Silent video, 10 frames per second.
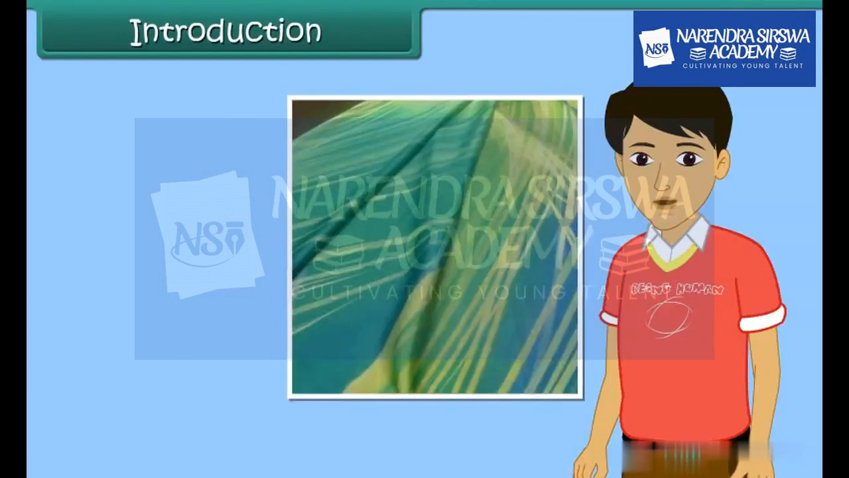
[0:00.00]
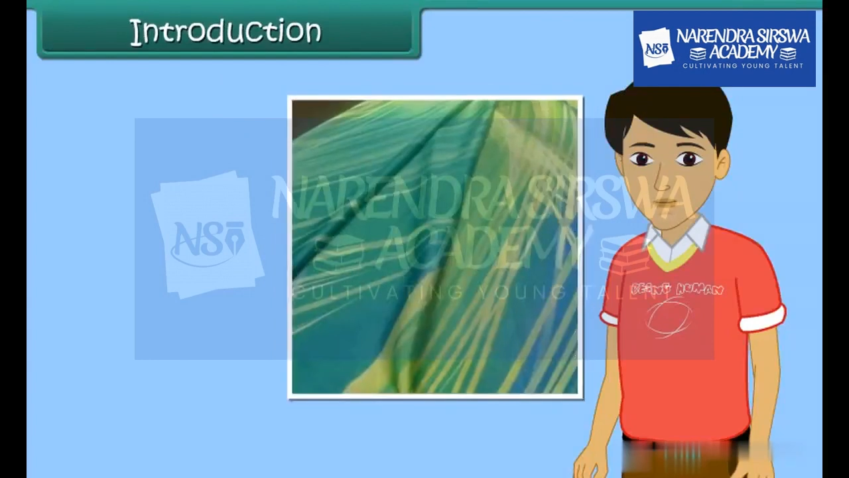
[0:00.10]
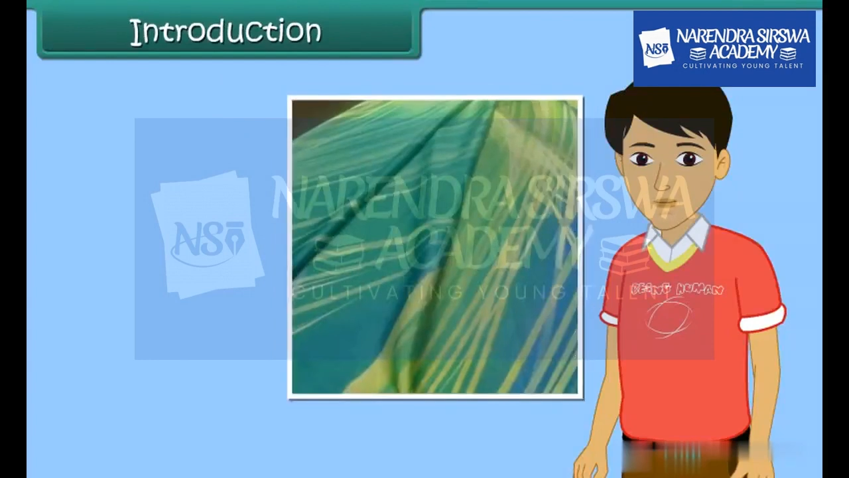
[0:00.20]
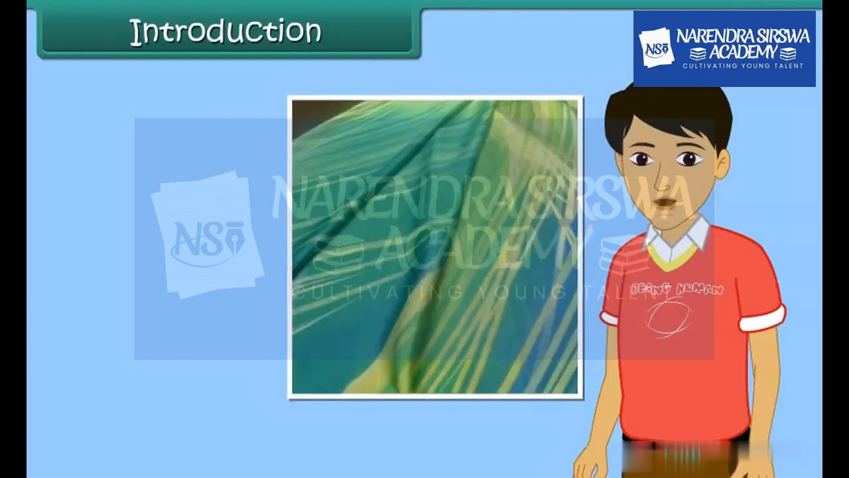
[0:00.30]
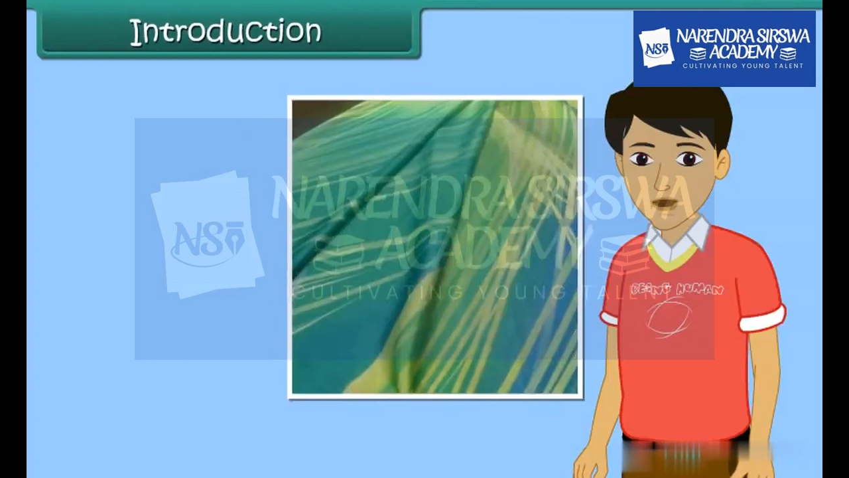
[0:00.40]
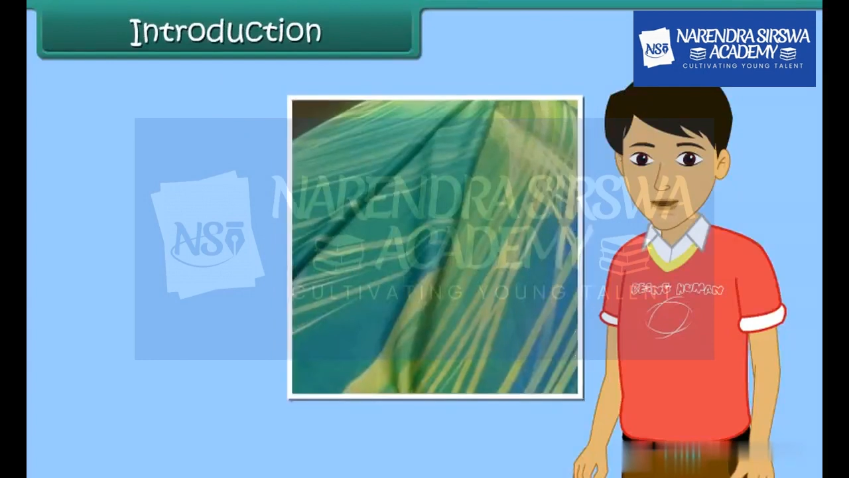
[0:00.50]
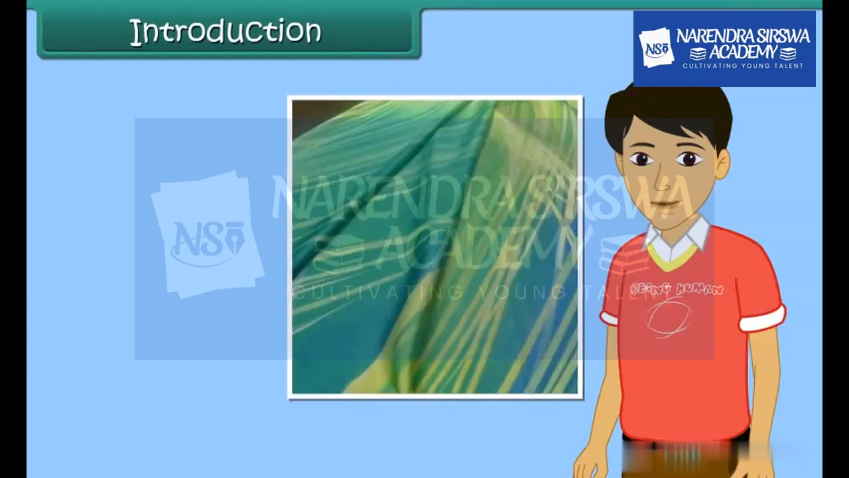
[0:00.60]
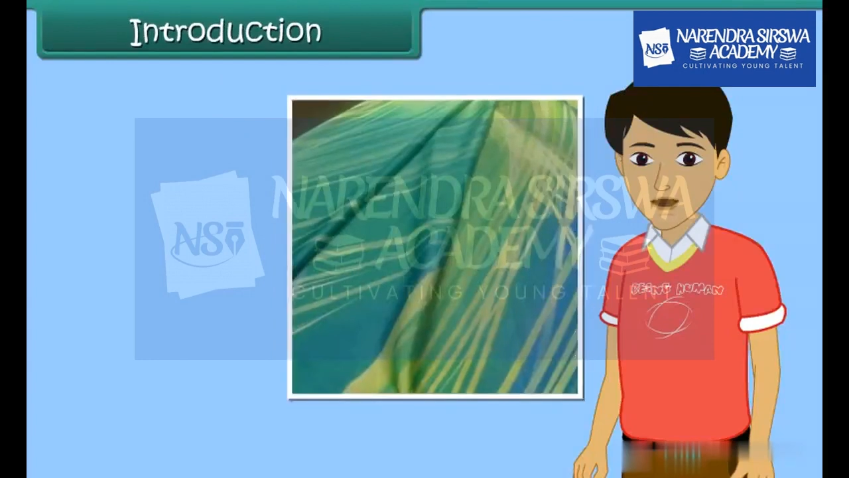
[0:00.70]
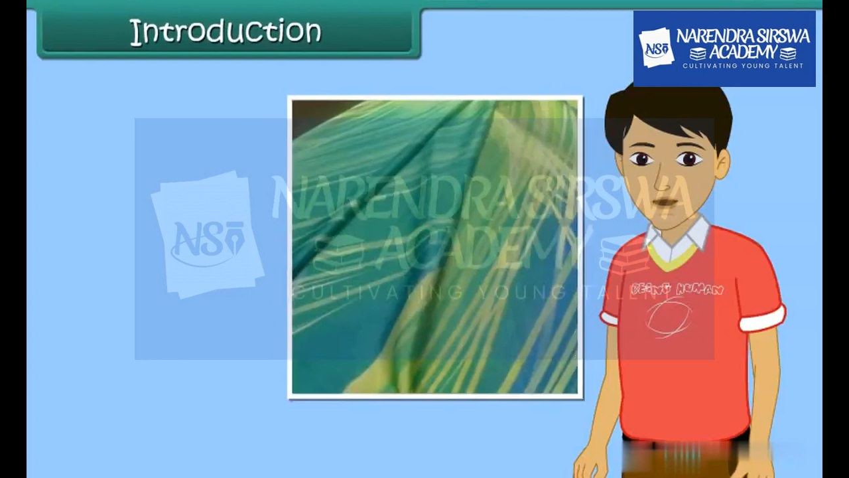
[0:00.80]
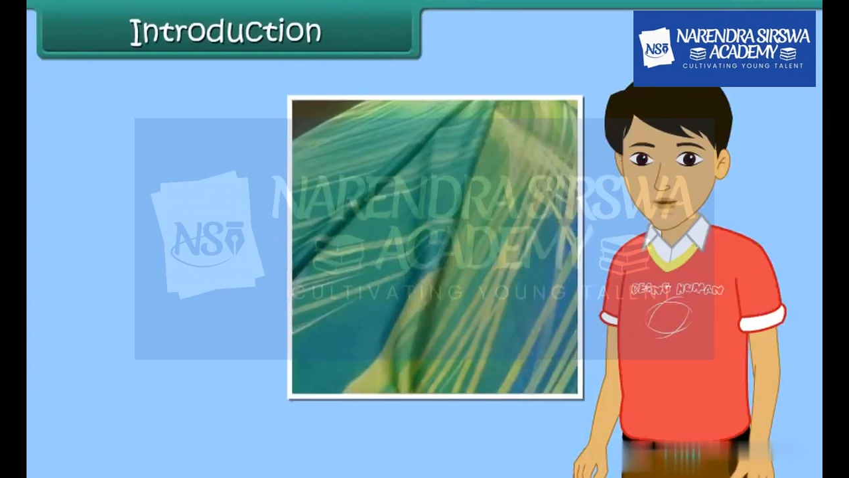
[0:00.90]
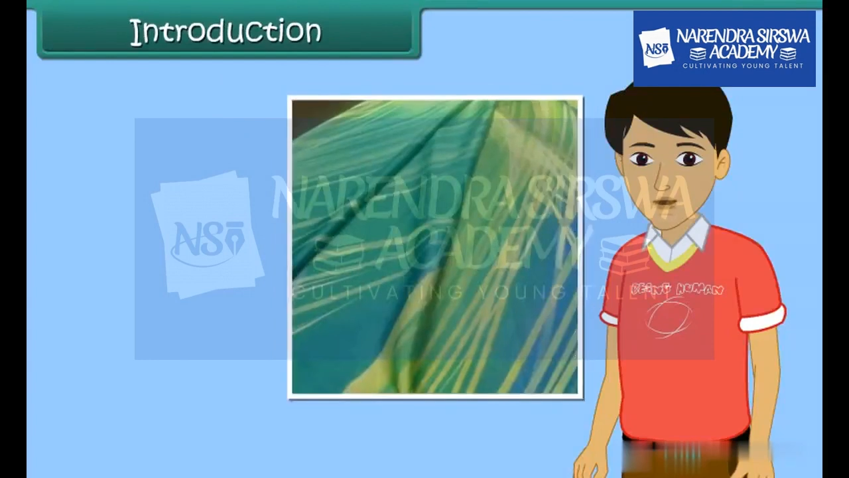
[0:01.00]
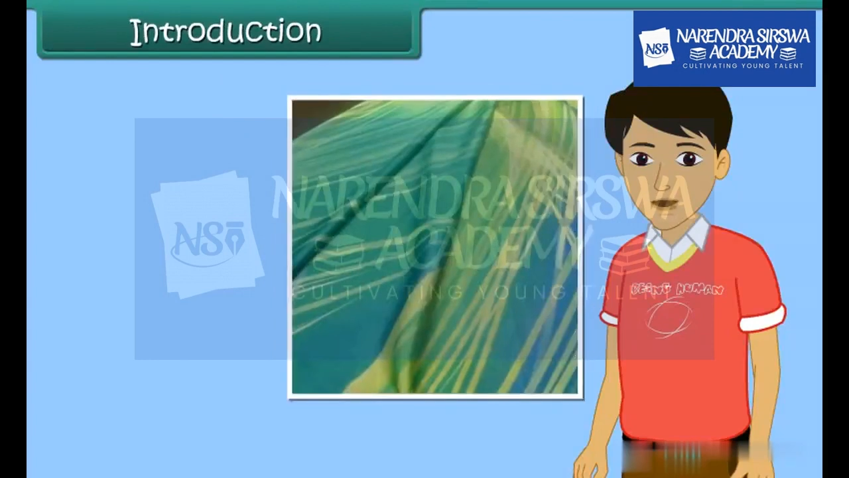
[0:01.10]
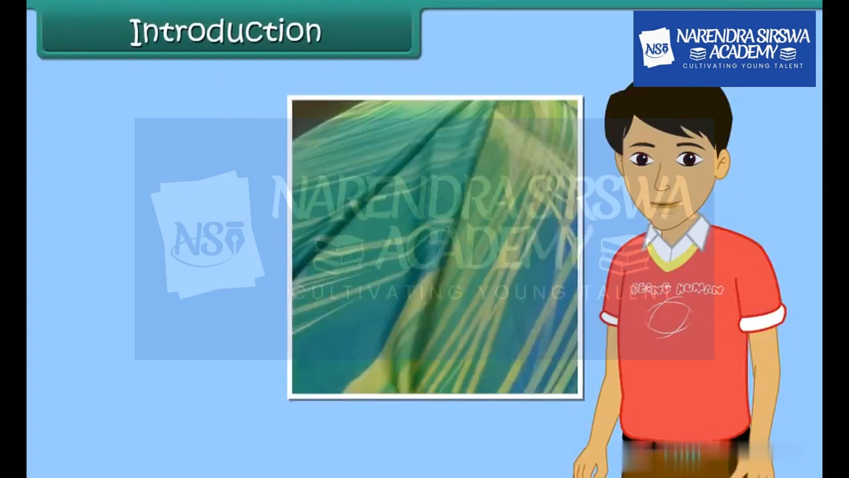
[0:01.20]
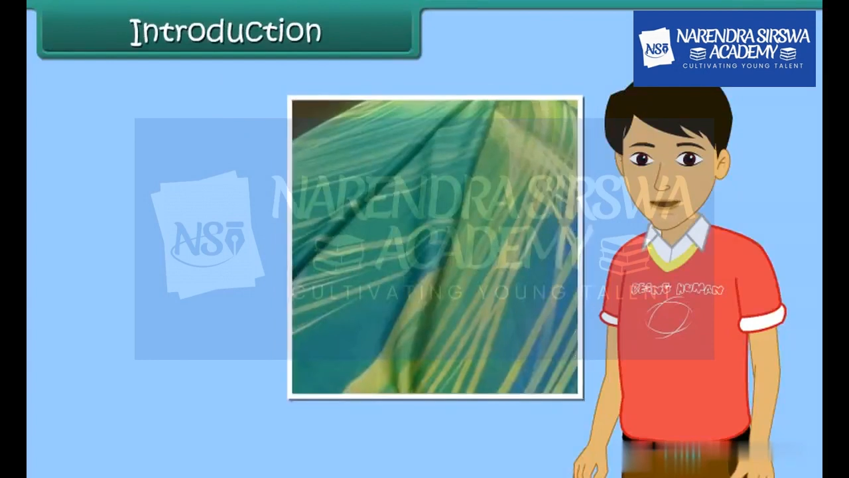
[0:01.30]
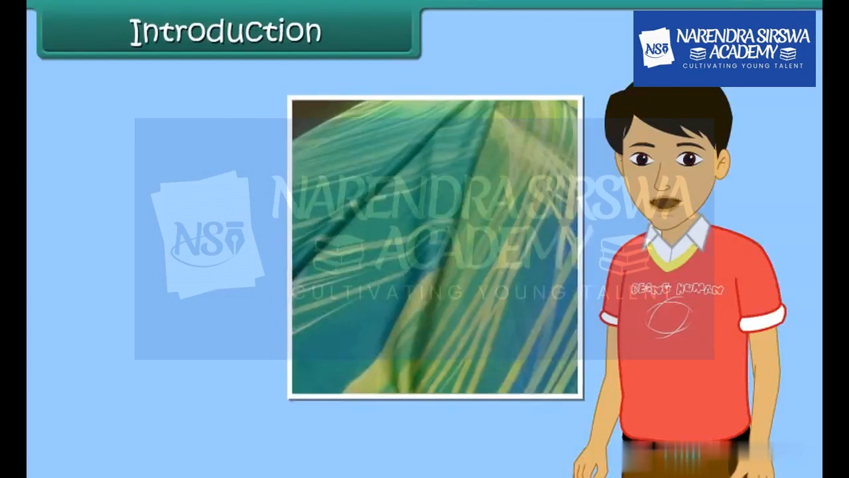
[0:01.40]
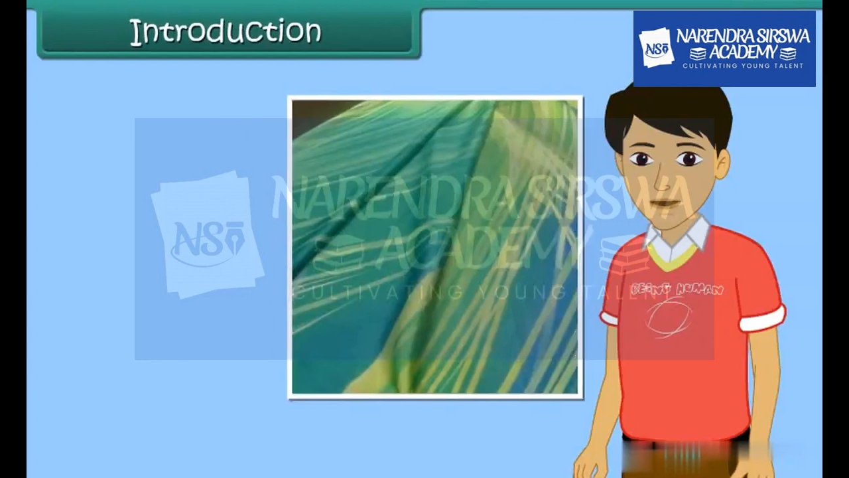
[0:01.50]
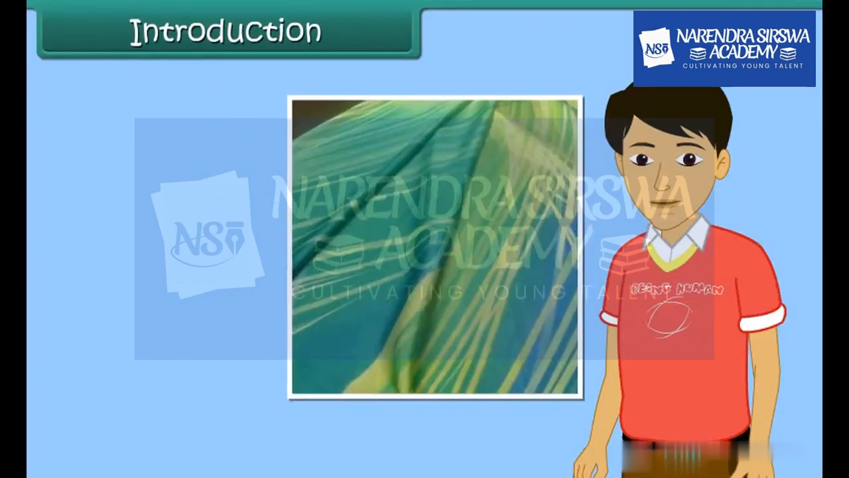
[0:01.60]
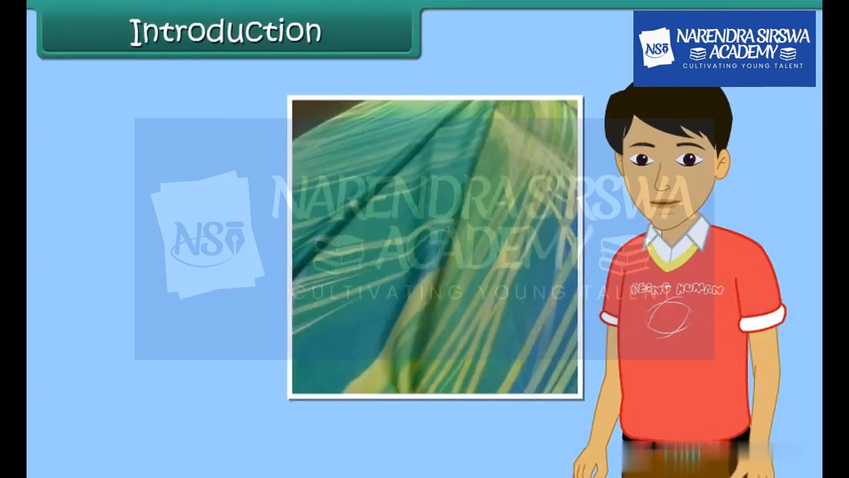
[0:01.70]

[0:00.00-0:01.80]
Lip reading: and its soft touch